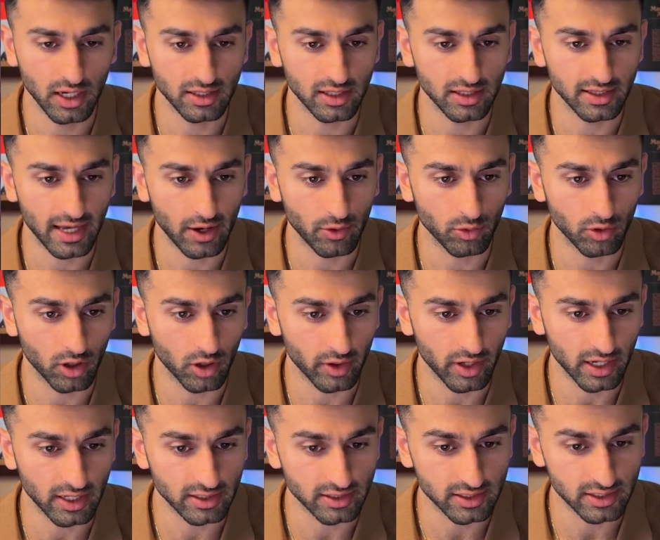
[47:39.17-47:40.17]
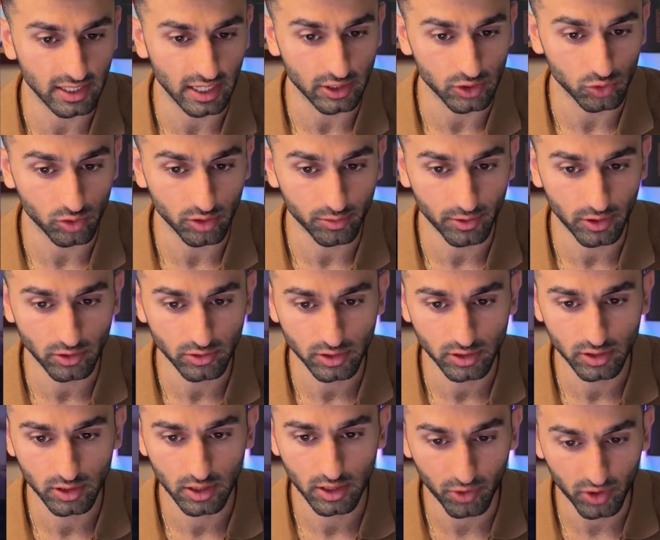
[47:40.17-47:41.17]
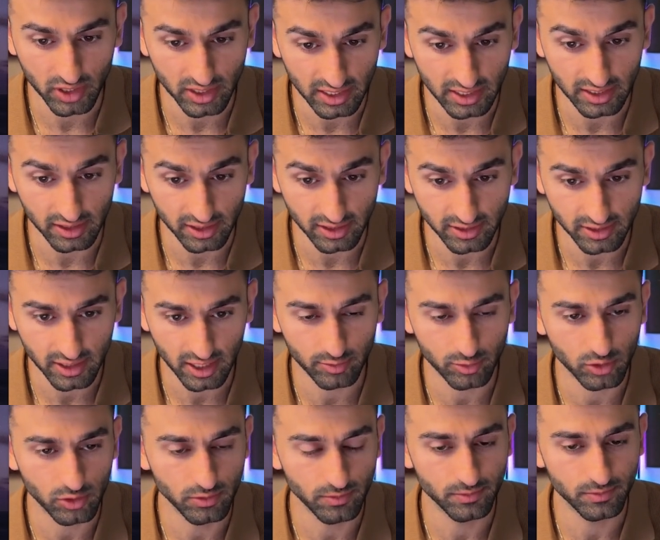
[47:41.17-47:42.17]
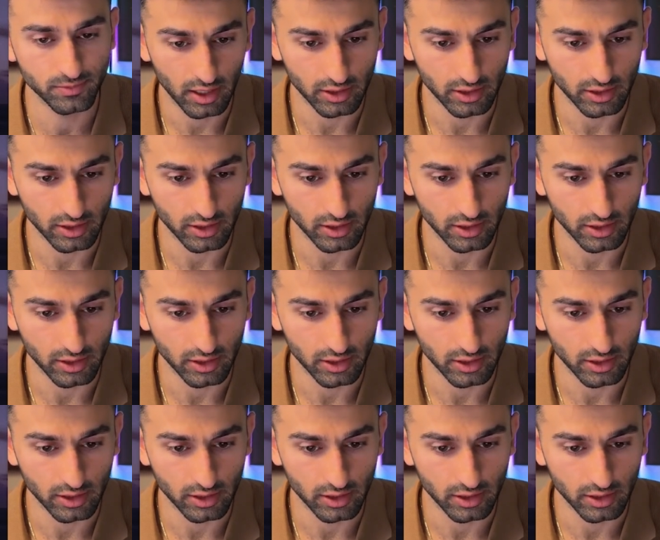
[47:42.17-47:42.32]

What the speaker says: and then that will go ahead and schedule the post, put it into this table.